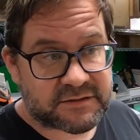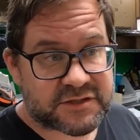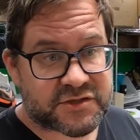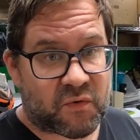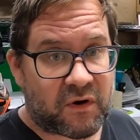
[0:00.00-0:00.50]

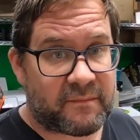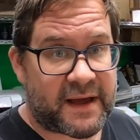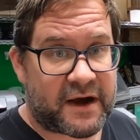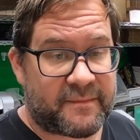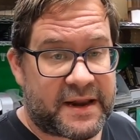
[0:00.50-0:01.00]
store
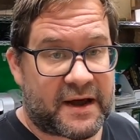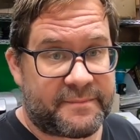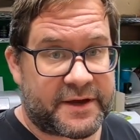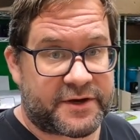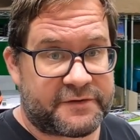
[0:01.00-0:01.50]
may or may
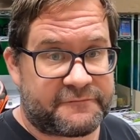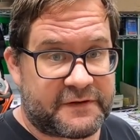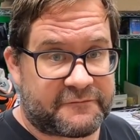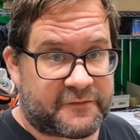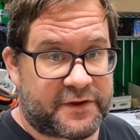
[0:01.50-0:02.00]
not be a good
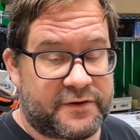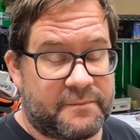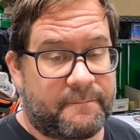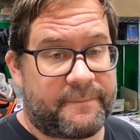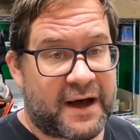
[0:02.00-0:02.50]
fit for
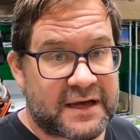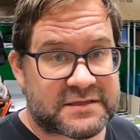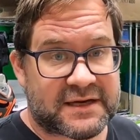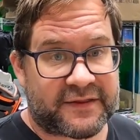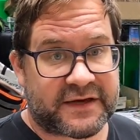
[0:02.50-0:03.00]
you,
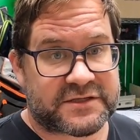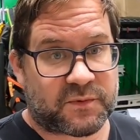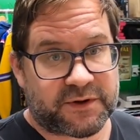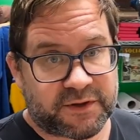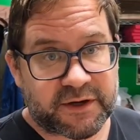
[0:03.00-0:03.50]
but I think it's
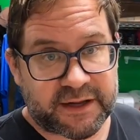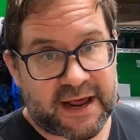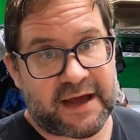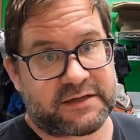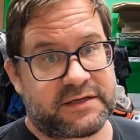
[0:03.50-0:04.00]
worth looking
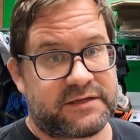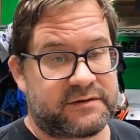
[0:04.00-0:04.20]
at